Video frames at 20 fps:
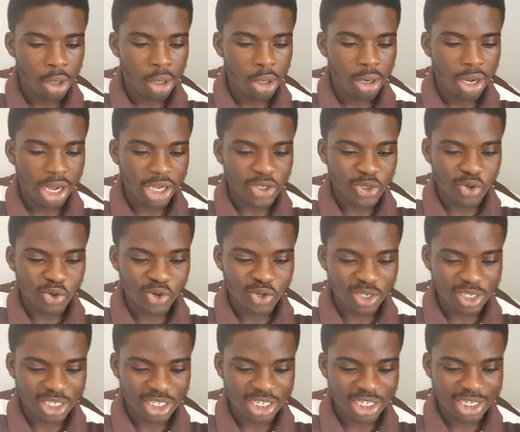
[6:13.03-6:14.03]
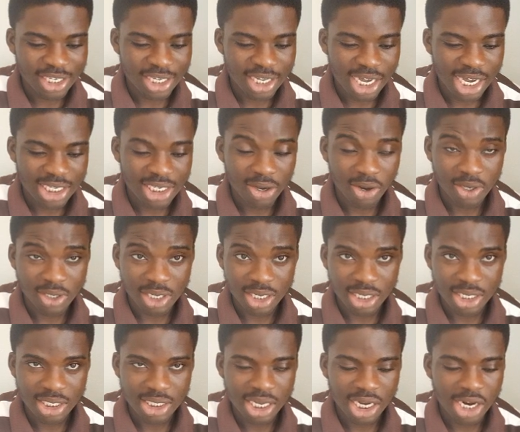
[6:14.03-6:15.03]
Right, so see, as I was
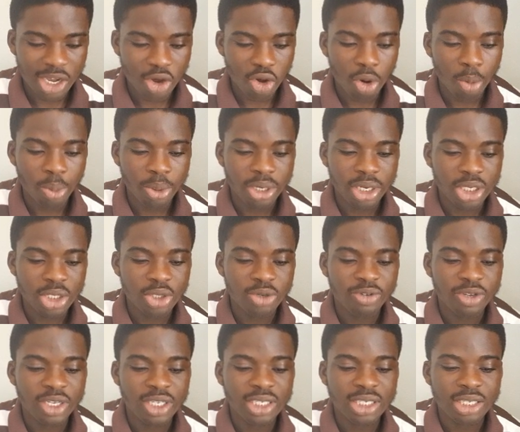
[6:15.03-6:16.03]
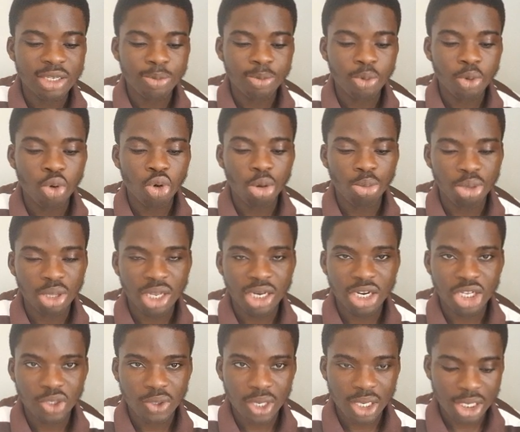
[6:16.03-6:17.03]
saying, these are the components of a simple computer
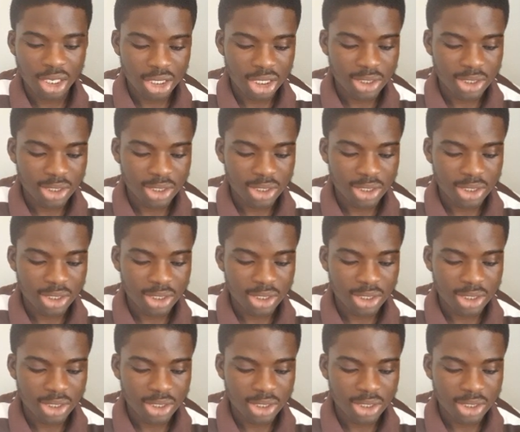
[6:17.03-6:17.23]
network.